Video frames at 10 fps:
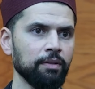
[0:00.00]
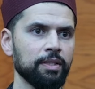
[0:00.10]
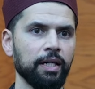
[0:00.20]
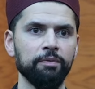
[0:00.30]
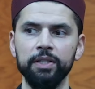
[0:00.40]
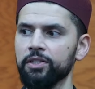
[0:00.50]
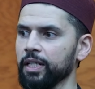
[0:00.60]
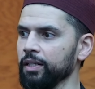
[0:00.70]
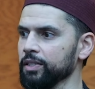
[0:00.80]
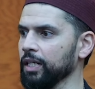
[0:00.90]
Seven years?
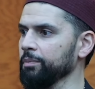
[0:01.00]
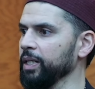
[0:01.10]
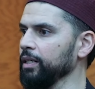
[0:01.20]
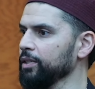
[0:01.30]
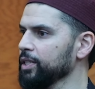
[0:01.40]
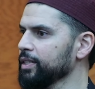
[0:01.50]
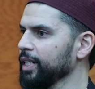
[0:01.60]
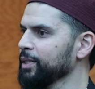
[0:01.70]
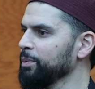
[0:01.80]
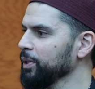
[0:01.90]
Eight years? How many years did it
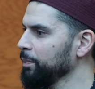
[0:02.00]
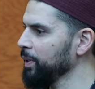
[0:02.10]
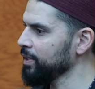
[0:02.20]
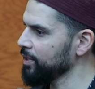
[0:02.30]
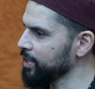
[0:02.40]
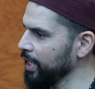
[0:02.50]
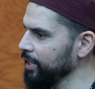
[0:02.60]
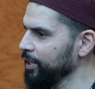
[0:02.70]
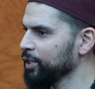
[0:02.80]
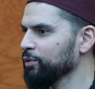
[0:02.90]
take to build the business?
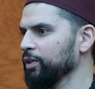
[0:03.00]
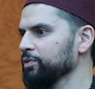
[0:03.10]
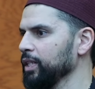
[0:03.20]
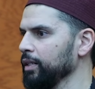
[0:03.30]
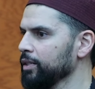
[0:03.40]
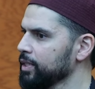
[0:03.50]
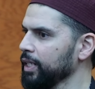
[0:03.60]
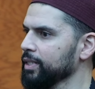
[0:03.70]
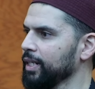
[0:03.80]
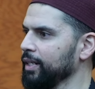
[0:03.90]
10 years? 15 years? It
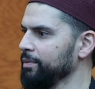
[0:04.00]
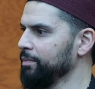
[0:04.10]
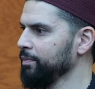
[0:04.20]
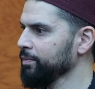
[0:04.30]
takes time.